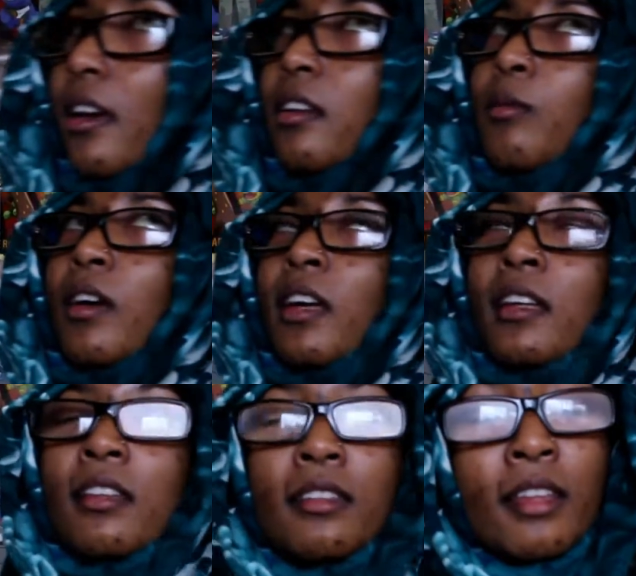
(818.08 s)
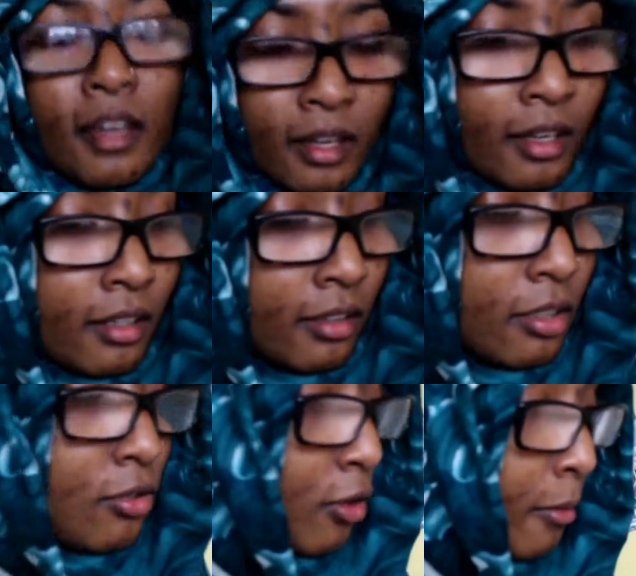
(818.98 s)
Anyway, in the end,
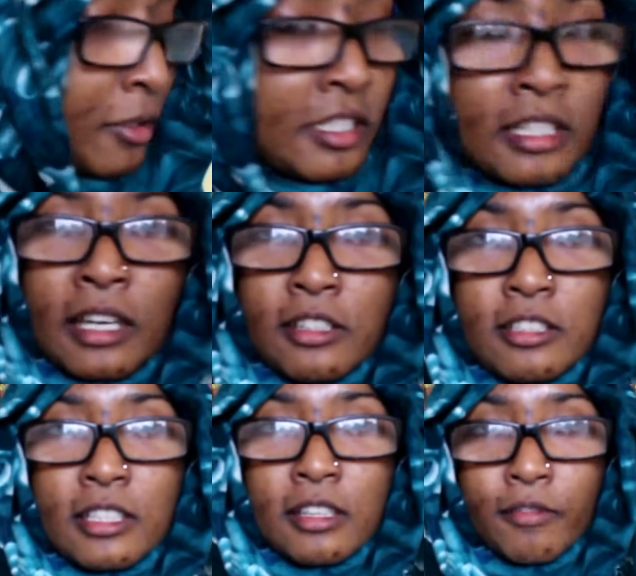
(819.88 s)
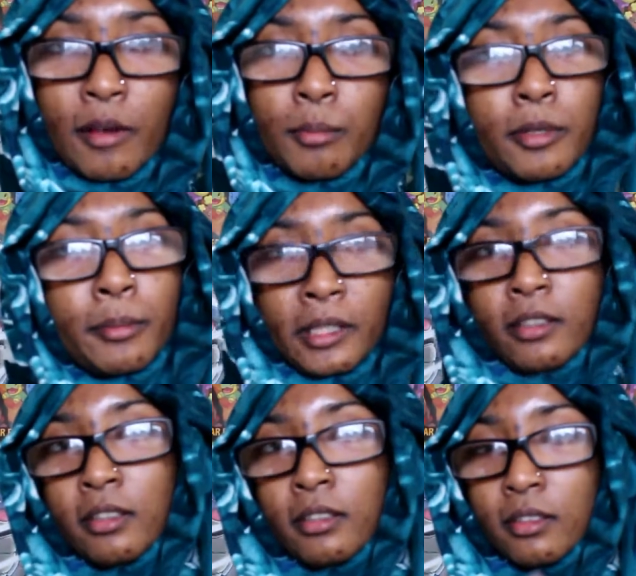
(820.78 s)
Strawberry didn't get to see the flower blooming.